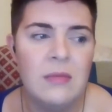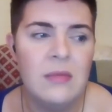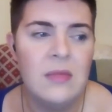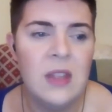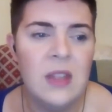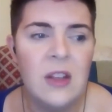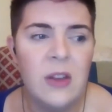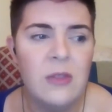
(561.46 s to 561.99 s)

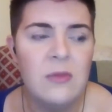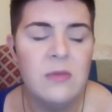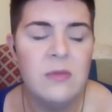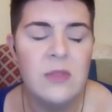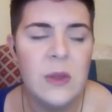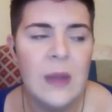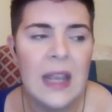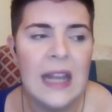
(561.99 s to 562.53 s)

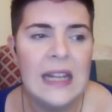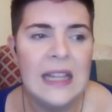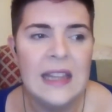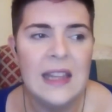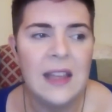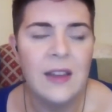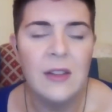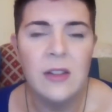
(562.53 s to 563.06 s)
doing
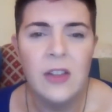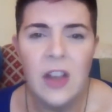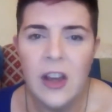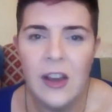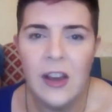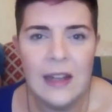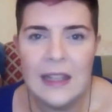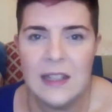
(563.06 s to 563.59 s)
anything
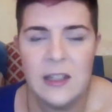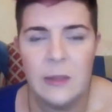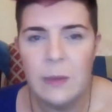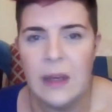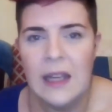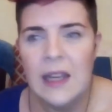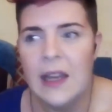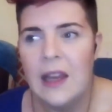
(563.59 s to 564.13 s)
girly to
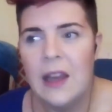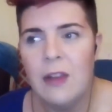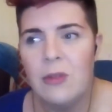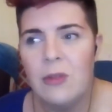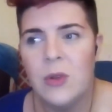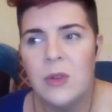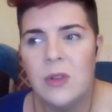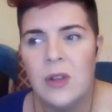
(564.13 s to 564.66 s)
my hair,
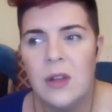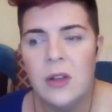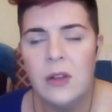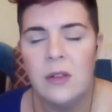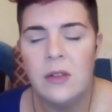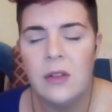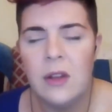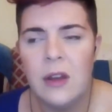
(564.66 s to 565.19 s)
or
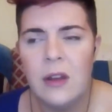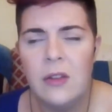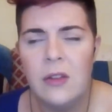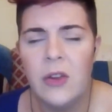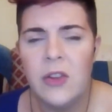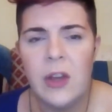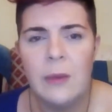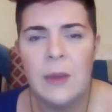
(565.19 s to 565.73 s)

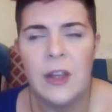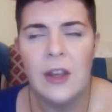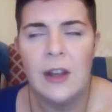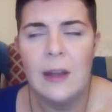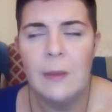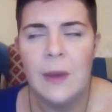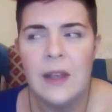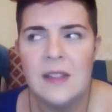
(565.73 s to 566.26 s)
not that I'm a
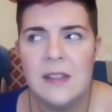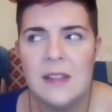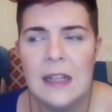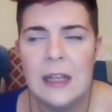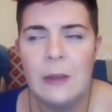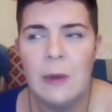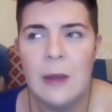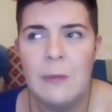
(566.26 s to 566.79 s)
girly person
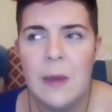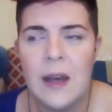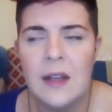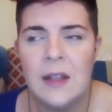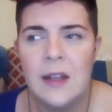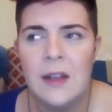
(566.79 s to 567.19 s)
anyway, but